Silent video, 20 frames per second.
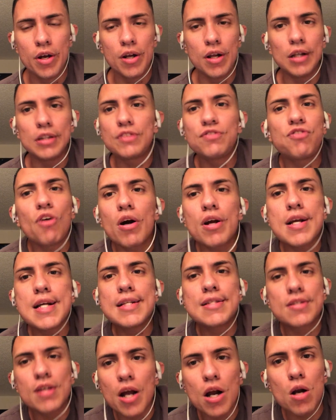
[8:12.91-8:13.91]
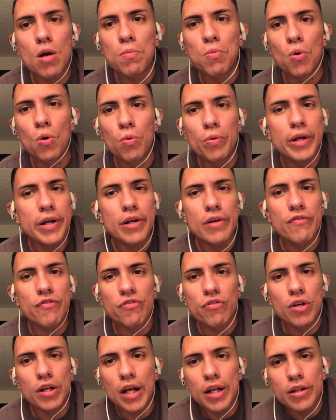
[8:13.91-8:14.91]
That's fucking terrible. Read a
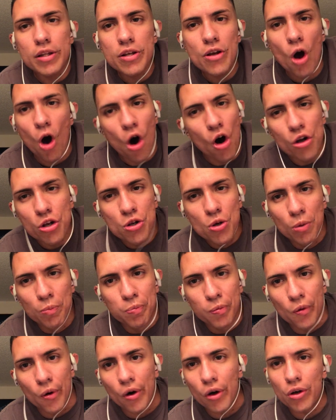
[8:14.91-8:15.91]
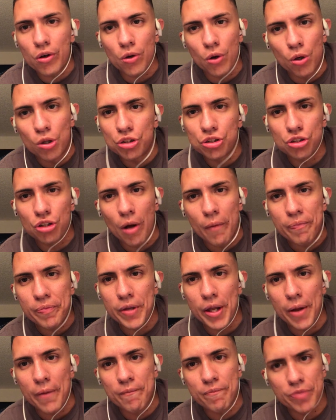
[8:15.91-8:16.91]
forget the audiobook or
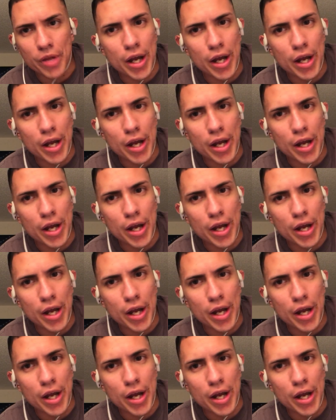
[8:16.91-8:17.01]
something.